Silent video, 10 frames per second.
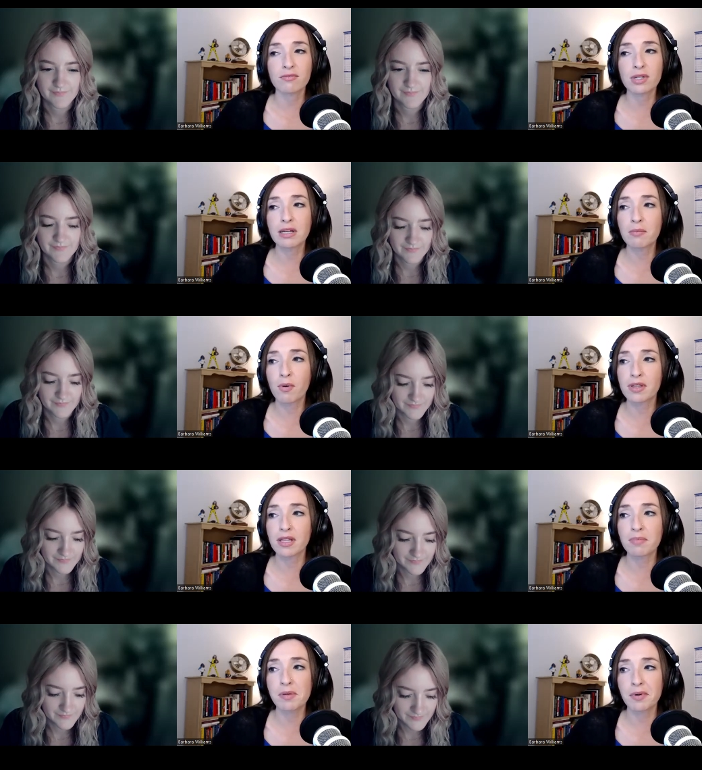Speaker 1: really
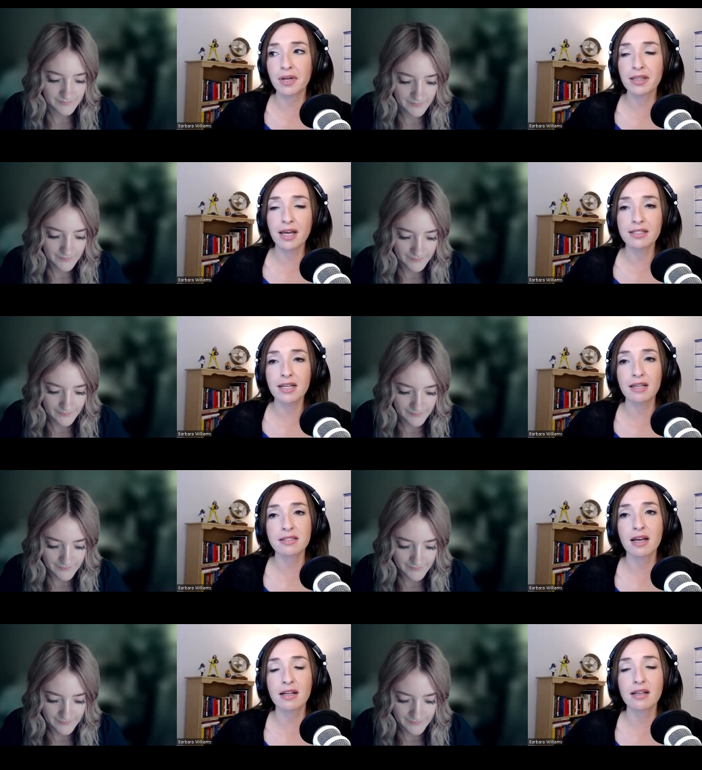important that people get that
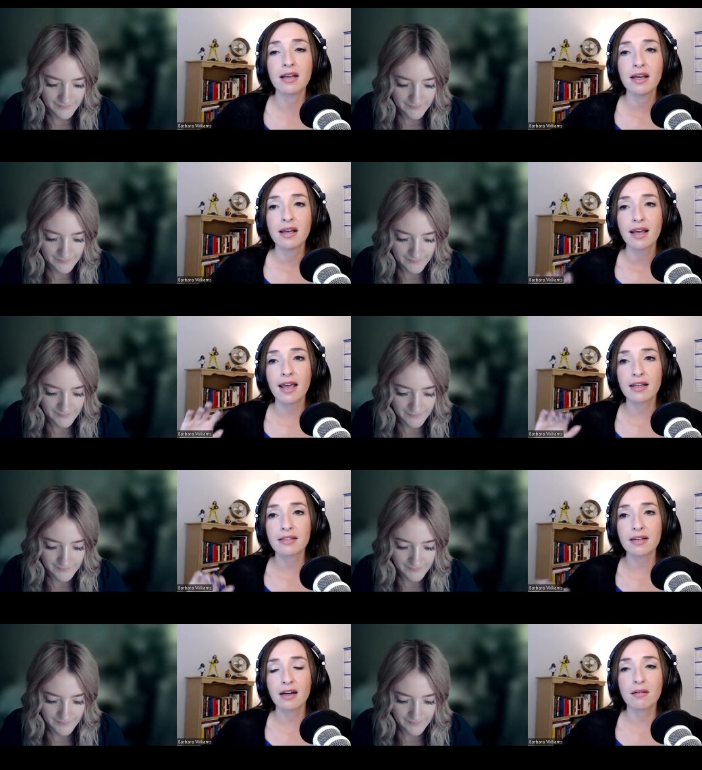test done
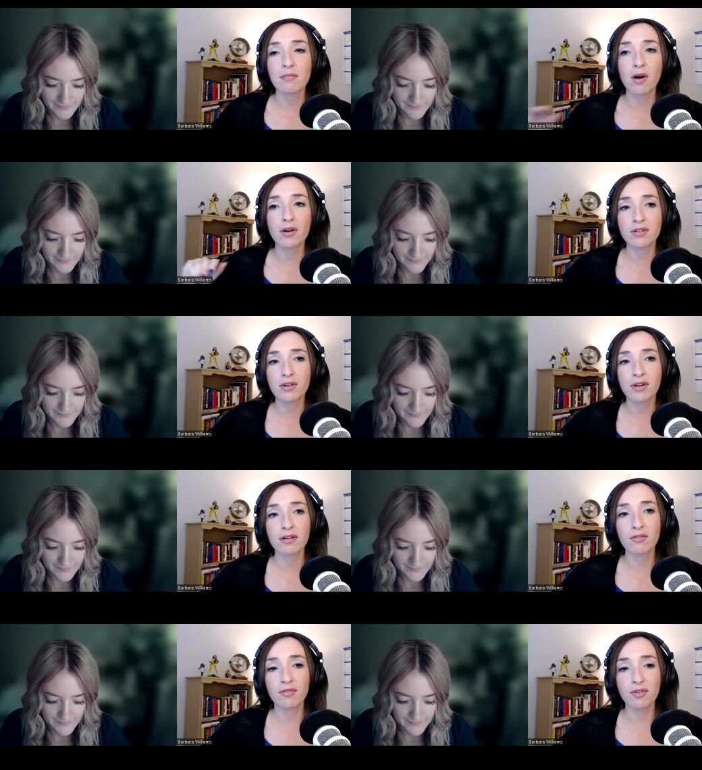and uh, monitor
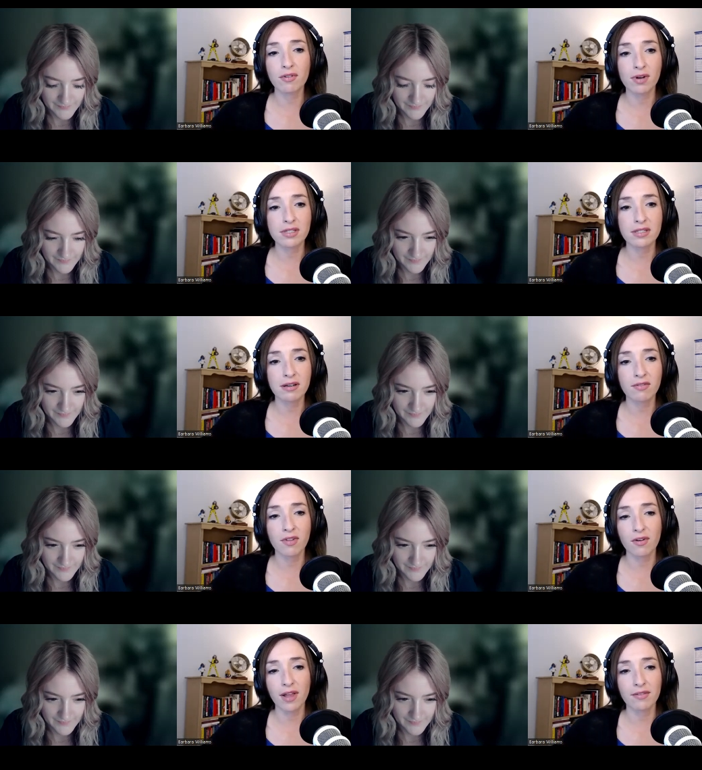it over the rest
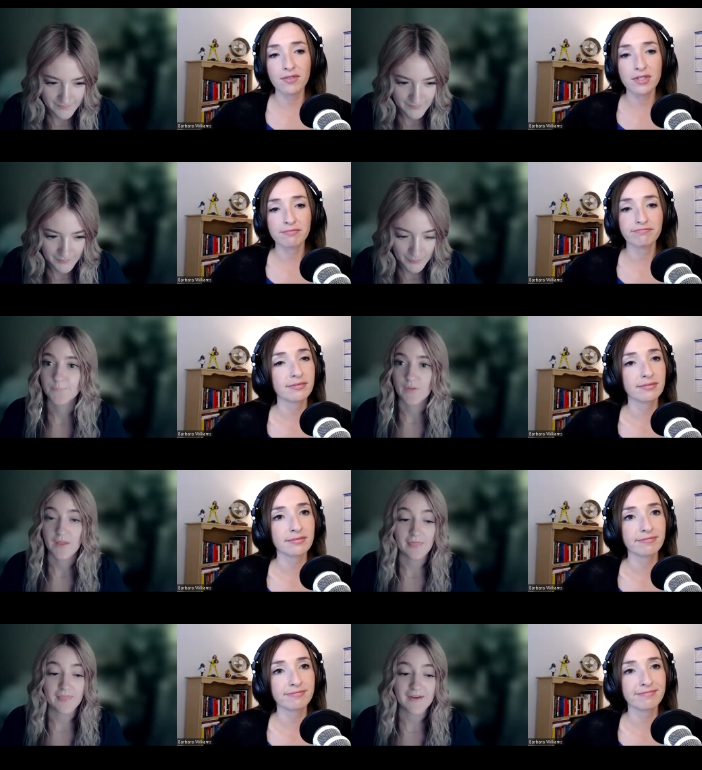of their lives.
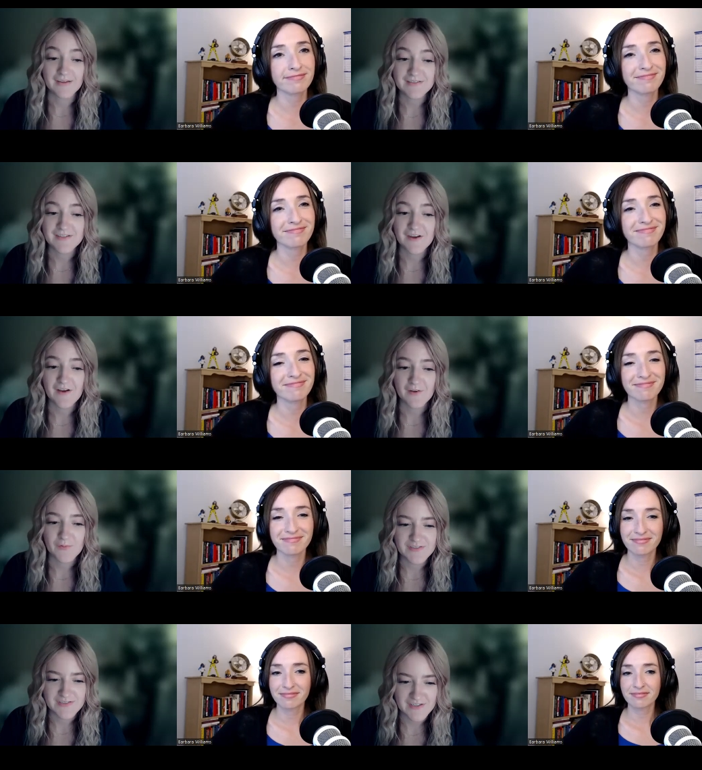
Speaker 2: The next talk
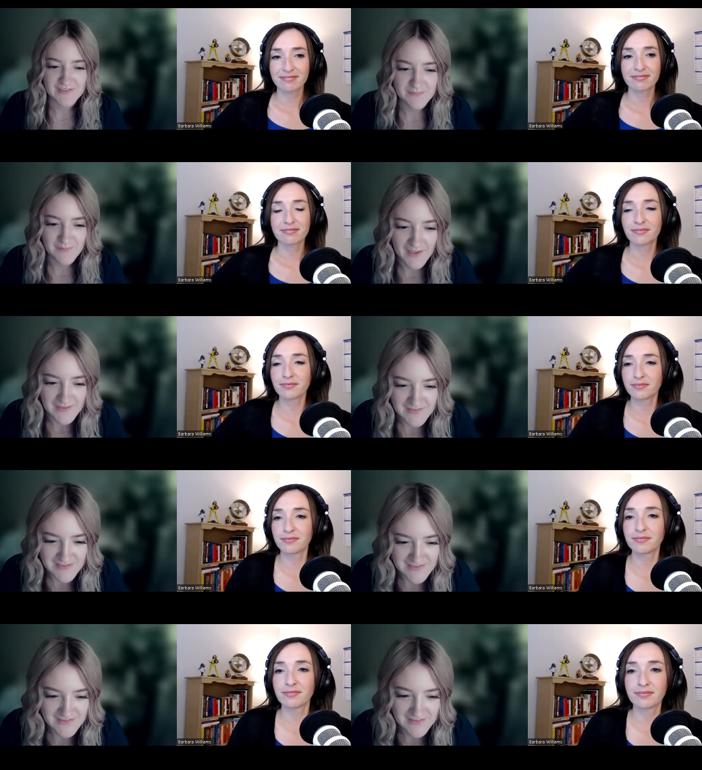was dust
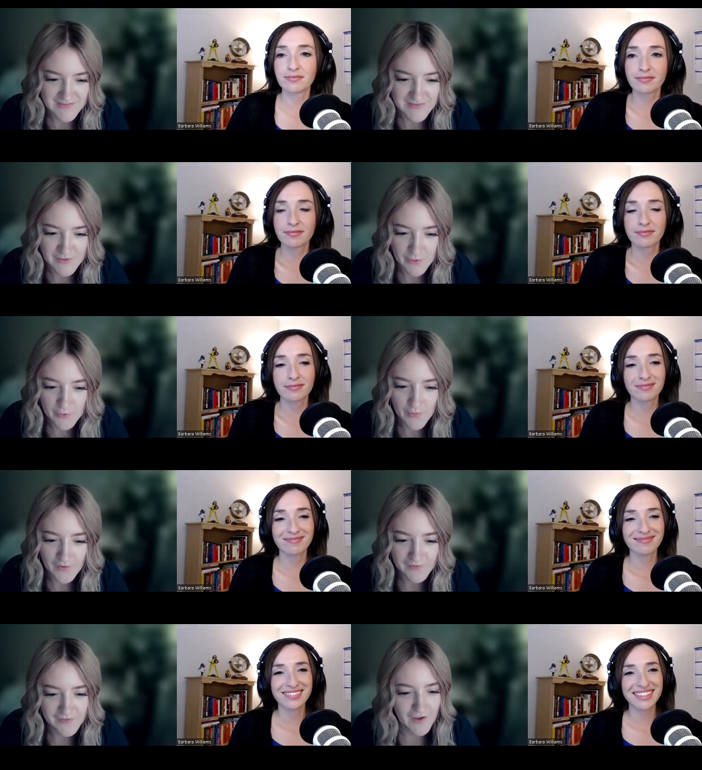mites, so
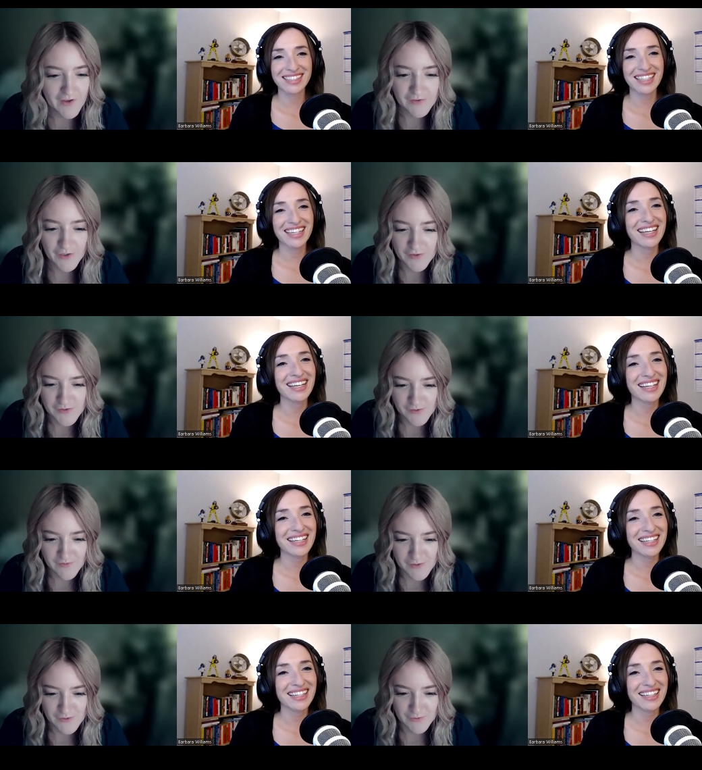un-
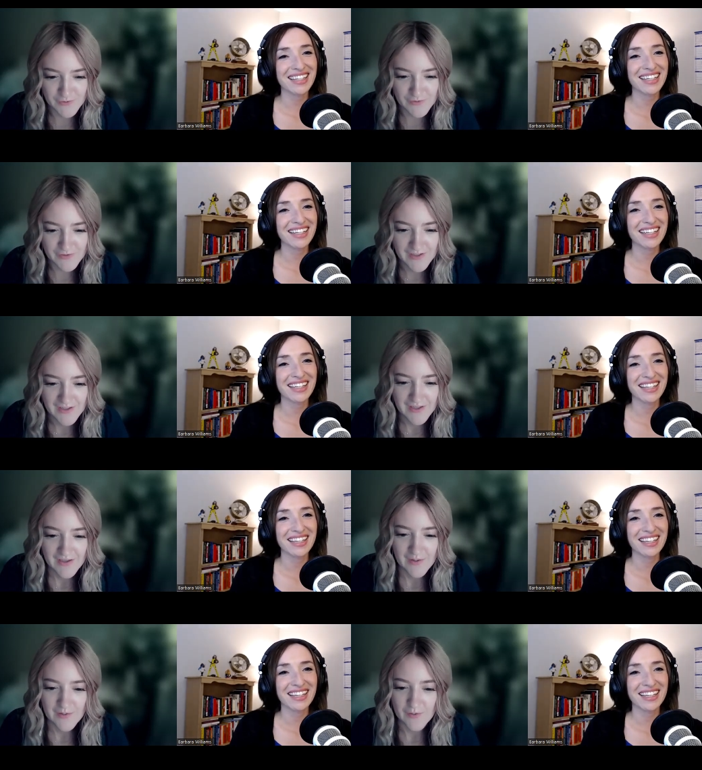uncontroversial.
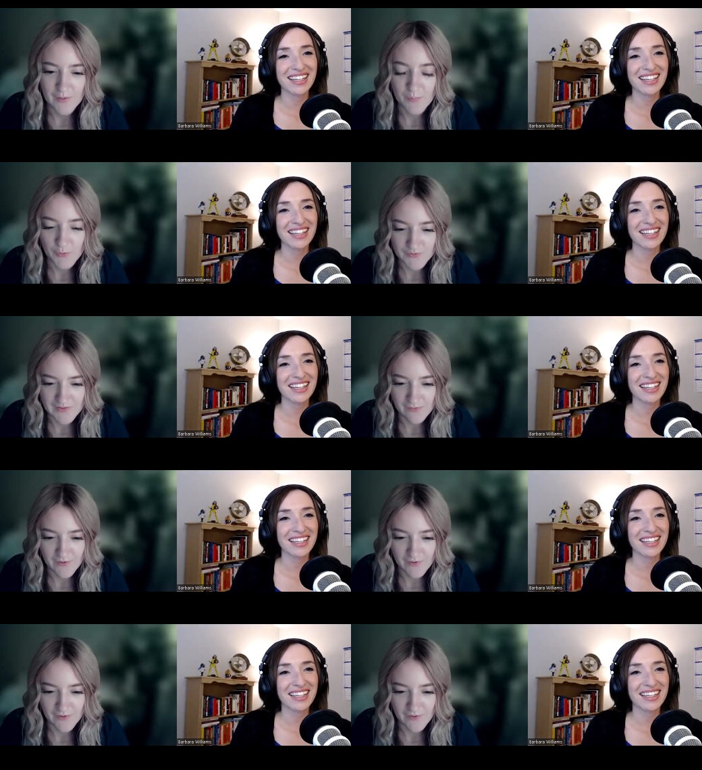They're mostly